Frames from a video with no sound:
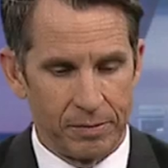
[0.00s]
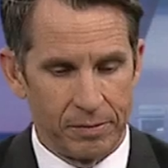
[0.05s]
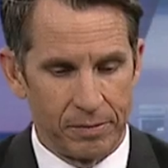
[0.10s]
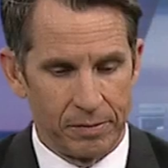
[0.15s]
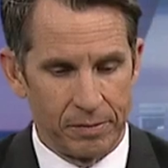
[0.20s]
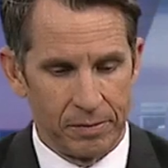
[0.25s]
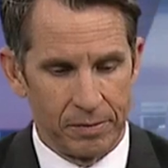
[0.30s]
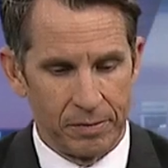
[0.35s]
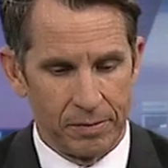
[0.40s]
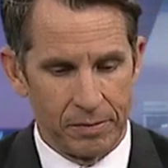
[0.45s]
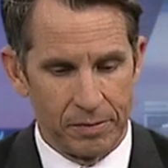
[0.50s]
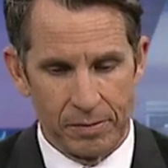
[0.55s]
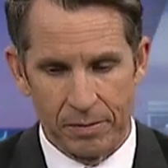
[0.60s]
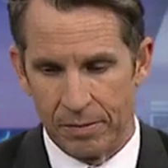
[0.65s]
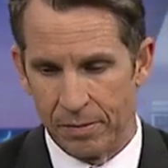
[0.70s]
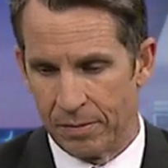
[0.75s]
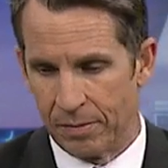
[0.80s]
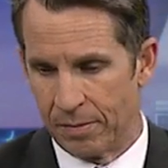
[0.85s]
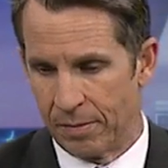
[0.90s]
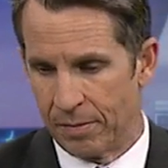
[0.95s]

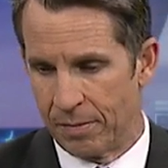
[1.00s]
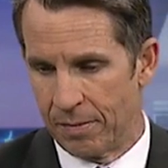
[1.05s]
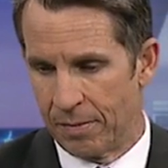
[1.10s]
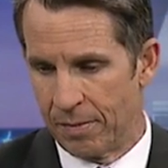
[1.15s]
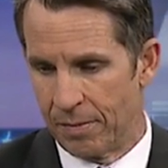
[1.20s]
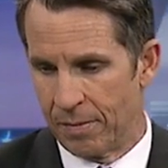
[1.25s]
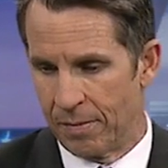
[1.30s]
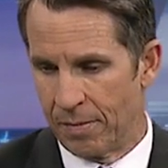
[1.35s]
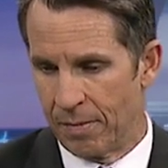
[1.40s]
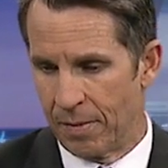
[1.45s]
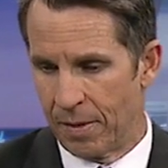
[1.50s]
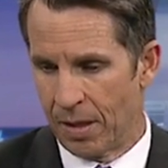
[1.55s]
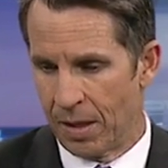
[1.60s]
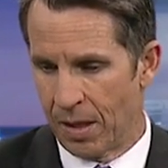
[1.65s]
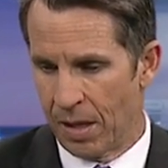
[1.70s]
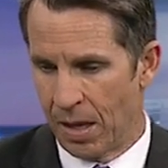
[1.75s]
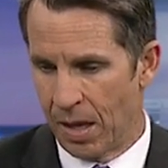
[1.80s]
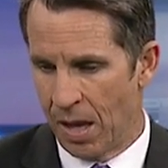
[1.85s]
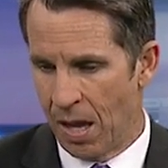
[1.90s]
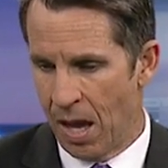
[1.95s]

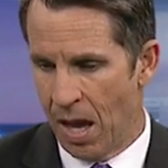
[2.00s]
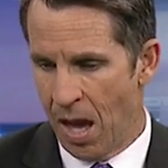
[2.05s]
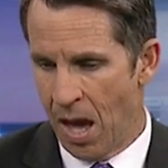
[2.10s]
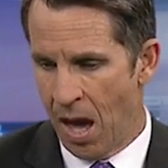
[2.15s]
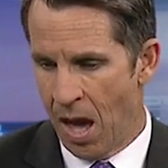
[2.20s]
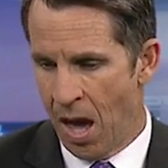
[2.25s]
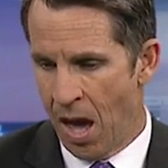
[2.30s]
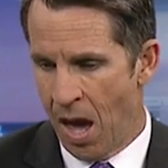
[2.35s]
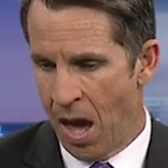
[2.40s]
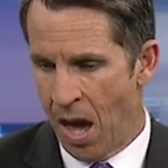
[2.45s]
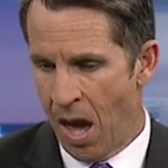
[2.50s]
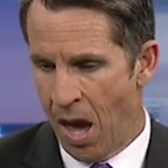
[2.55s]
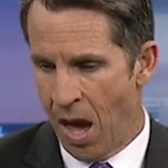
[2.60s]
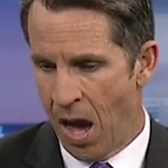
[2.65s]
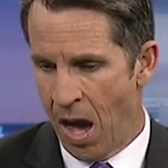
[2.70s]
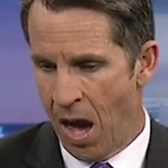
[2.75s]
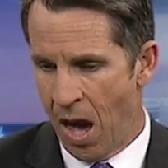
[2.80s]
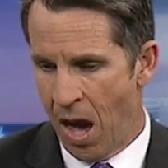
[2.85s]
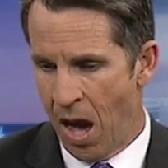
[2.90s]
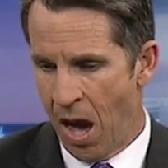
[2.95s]

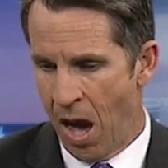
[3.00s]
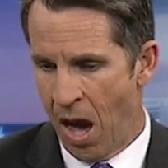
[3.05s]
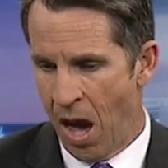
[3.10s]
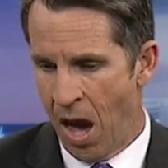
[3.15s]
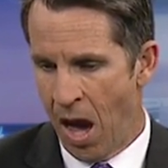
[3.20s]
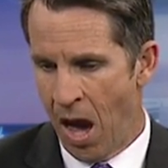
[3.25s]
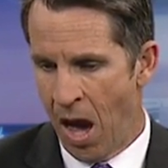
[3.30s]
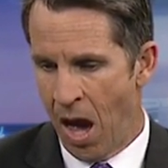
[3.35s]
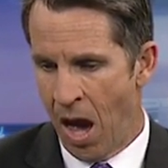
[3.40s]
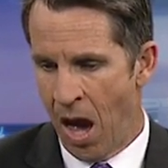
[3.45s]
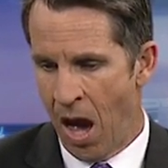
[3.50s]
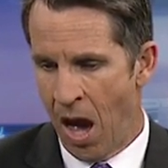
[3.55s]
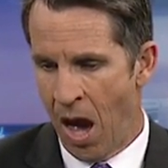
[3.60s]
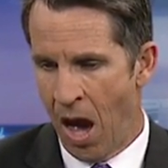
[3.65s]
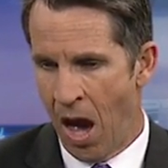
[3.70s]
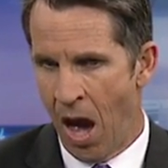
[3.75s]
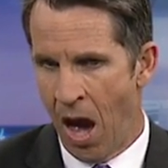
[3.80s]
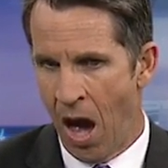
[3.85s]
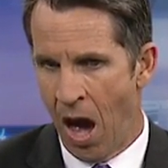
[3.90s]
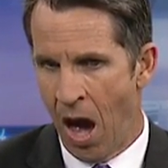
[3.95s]

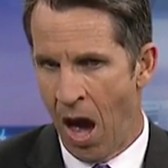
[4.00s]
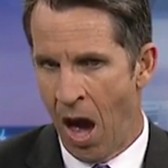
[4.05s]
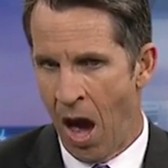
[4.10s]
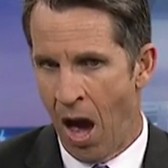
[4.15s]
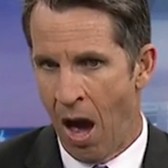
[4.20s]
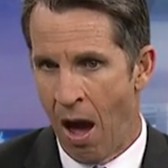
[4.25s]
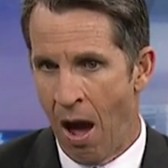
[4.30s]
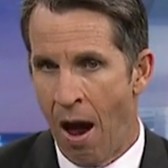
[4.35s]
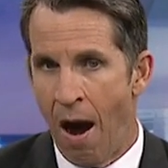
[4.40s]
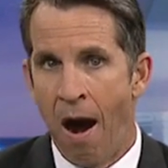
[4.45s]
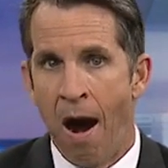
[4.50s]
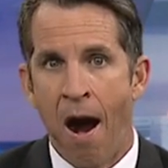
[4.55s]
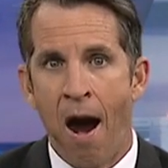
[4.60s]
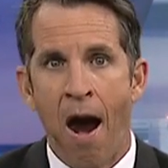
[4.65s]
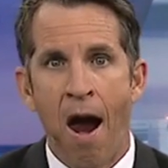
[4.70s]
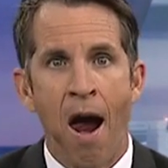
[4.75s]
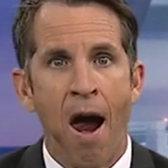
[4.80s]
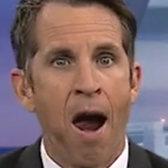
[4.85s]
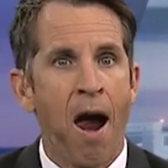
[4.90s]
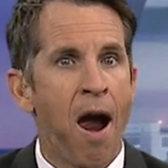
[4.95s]

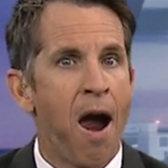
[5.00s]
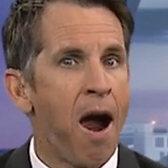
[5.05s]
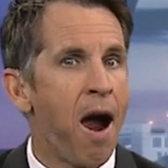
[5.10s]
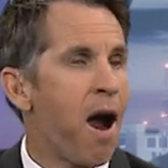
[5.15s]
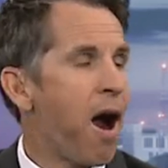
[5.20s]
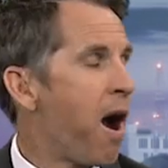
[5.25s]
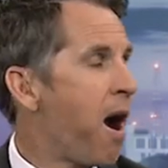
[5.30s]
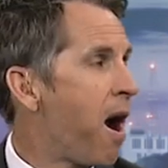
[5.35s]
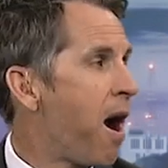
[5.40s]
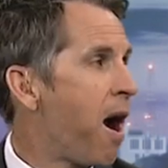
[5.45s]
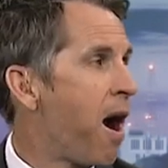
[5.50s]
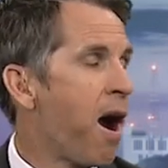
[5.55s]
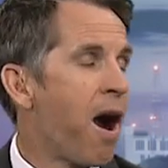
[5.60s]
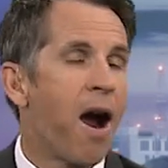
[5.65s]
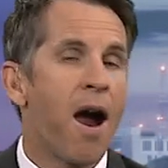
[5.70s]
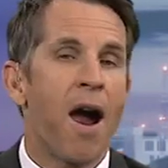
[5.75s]
(silent)